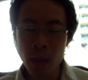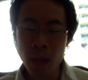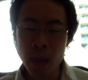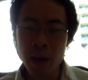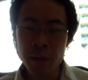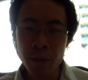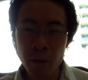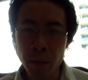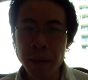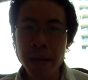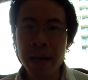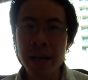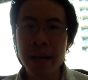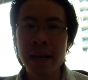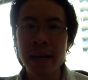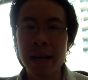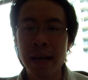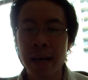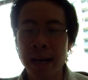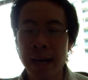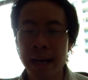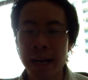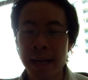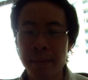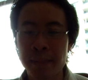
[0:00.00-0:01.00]
For me,
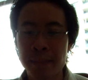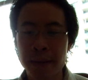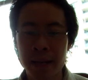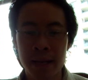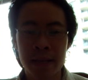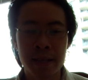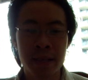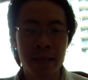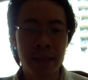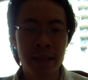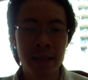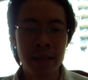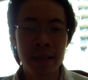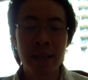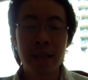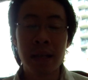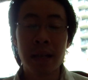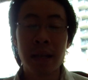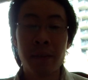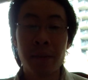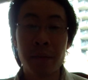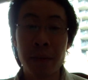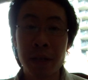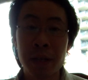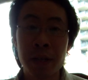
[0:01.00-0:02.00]
I picked
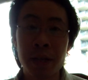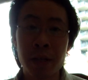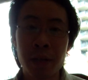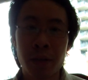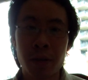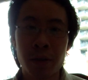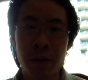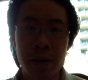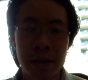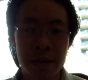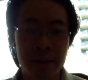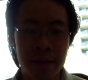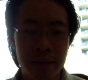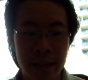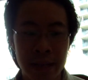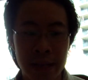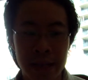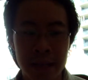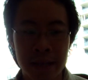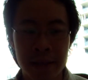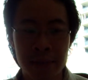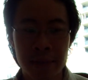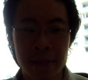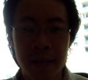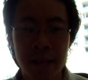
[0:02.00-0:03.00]
video and
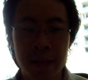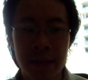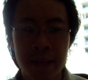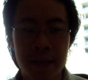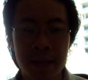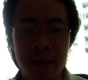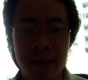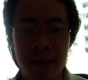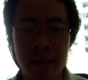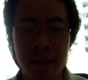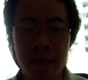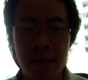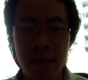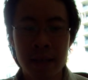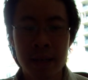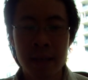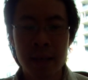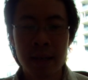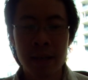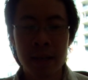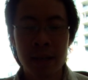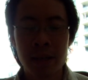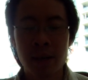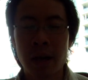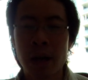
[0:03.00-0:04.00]
text because,
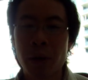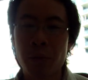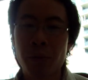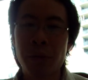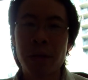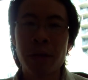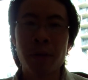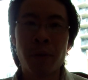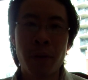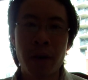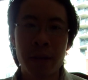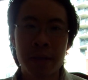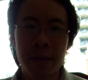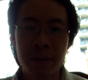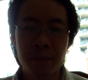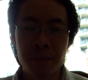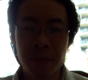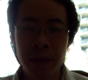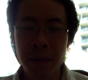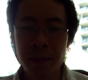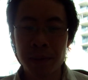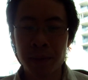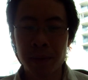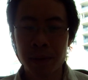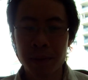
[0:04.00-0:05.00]
I really wanted
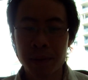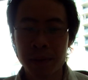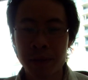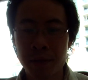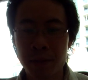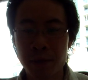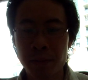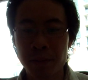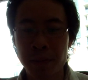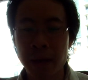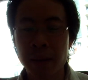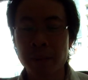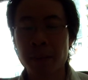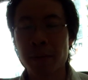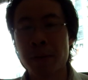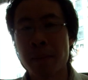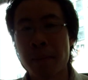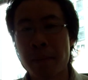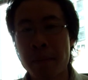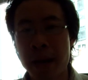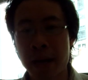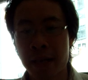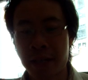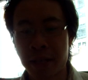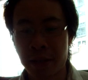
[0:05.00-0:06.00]
people to be able to
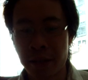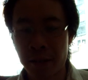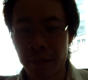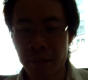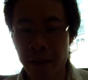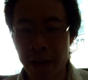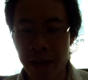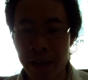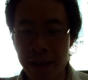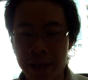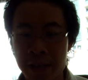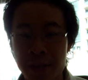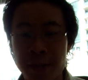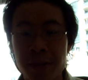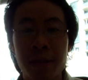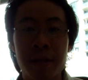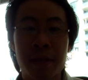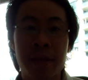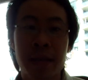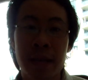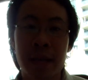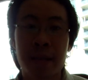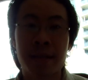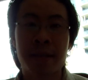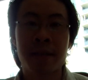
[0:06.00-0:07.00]
match the face to the
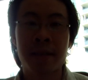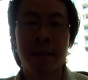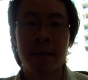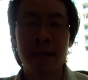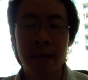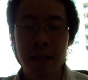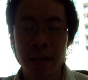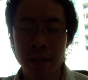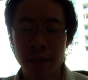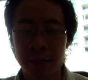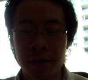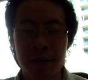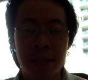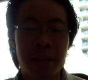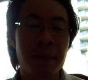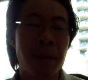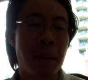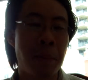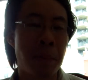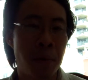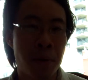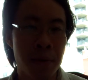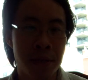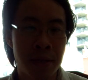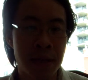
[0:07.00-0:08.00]
text, to see my
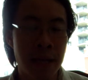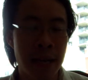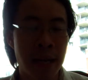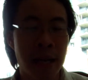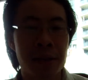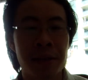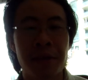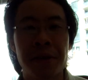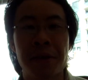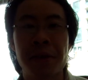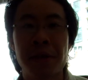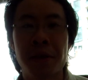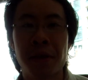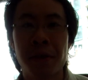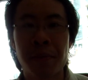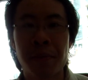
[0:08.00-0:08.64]
personality, hear